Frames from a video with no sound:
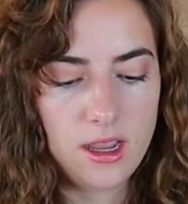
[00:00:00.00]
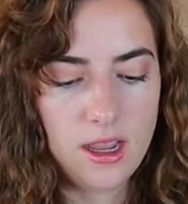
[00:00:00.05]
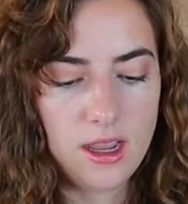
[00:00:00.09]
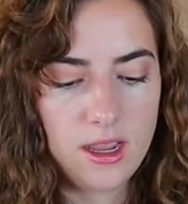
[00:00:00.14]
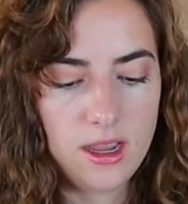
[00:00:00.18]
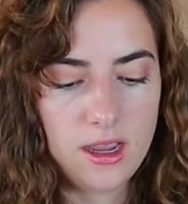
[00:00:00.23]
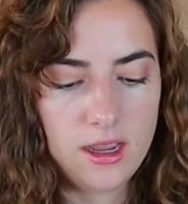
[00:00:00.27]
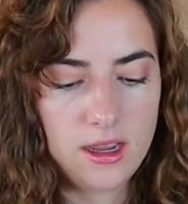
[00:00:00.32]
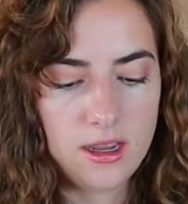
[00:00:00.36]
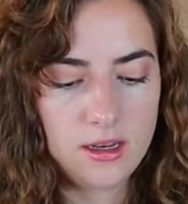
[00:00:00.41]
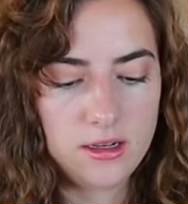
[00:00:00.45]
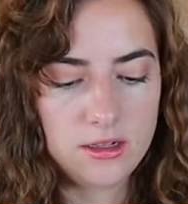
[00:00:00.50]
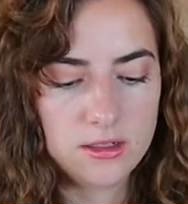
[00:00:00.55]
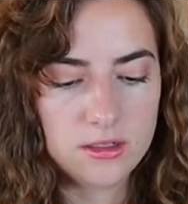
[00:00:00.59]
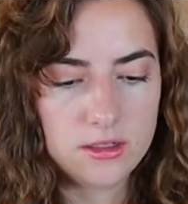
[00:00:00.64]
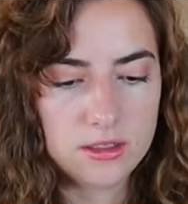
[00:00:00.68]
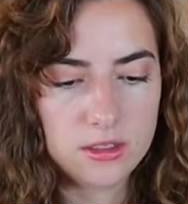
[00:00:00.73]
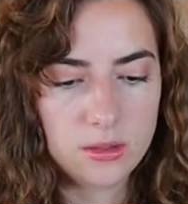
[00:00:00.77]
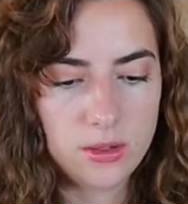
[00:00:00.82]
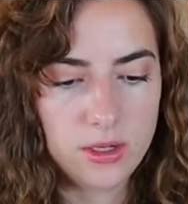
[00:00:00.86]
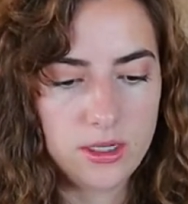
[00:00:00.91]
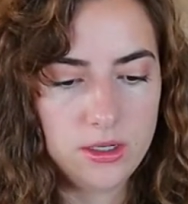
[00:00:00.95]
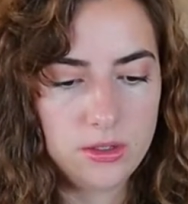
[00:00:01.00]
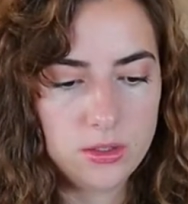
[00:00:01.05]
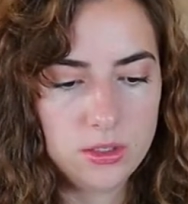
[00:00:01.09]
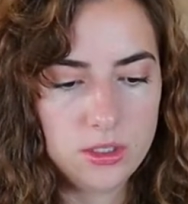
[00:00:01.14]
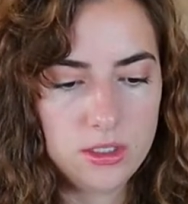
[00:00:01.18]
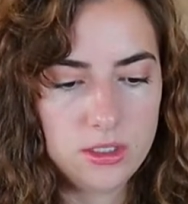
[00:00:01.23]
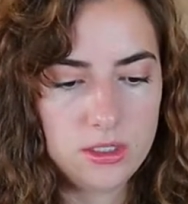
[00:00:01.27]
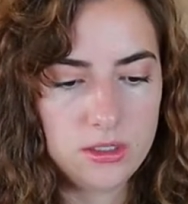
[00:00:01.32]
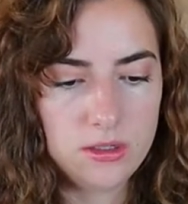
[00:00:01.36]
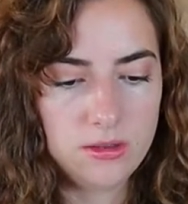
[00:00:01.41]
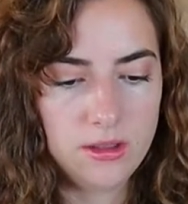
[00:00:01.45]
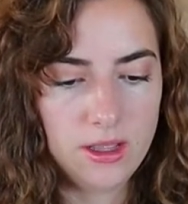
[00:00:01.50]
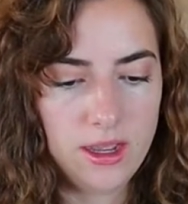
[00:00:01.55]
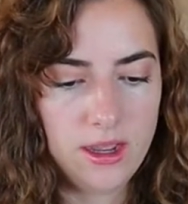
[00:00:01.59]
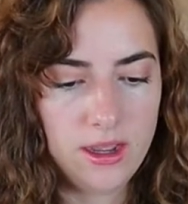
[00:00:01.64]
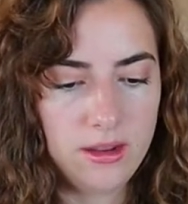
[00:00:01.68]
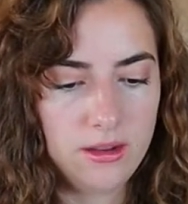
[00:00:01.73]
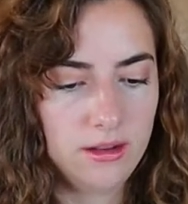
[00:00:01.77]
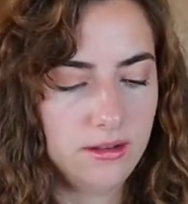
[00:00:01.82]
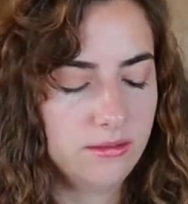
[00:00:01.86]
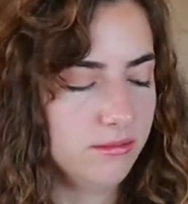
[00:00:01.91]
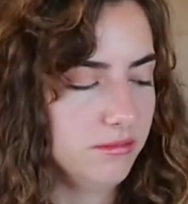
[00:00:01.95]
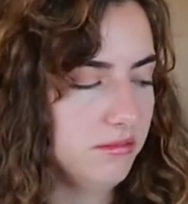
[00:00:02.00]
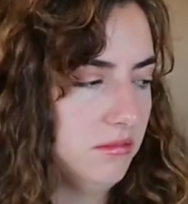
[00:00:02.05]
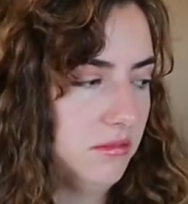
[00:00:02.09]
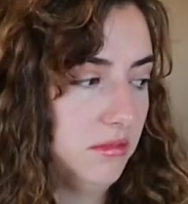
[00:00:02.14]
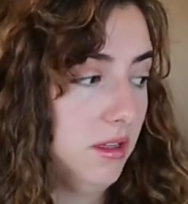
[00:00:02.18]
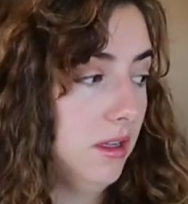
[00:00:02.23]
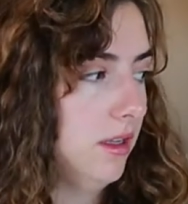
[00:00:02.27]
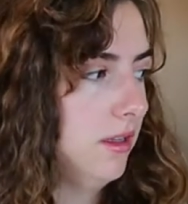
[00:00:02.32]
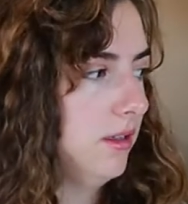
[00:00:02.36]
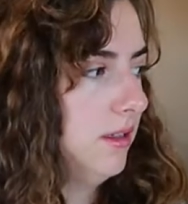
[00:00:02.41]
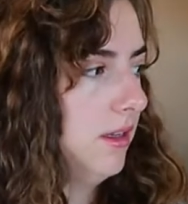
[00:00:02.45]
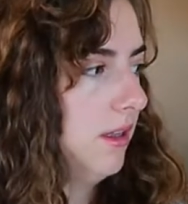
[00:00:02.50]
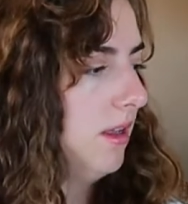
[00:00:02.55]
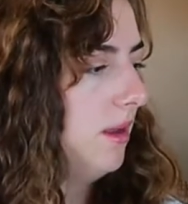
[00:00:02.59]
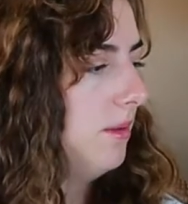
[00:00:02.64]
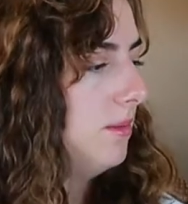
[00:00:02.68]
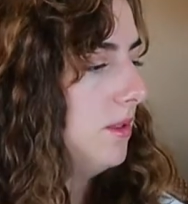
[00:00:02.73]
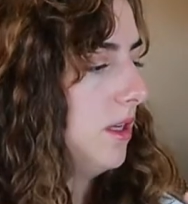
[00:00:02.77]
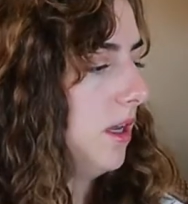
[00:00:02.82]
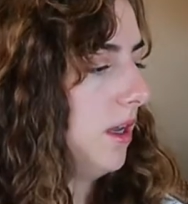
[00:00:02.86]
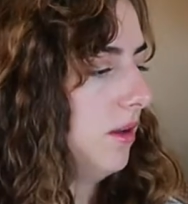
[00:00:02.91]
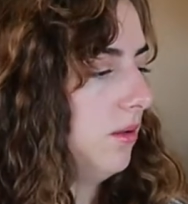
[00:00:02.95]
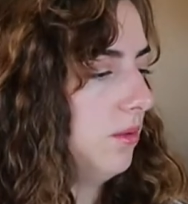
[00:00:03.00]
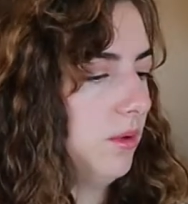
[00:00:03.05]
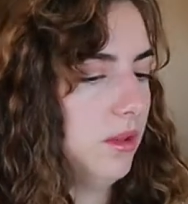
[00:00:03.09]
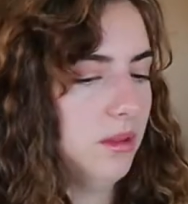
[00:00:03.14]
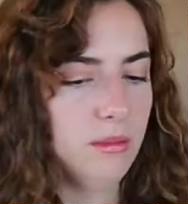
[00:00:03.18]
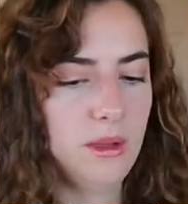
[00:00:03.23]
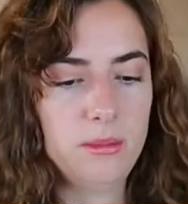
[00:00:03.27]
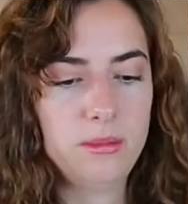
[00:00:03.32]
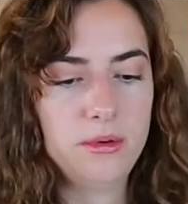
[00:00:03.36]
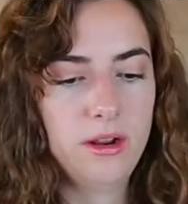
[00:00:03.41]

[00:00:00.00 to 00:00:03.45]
and so I usually do that until I'm done with my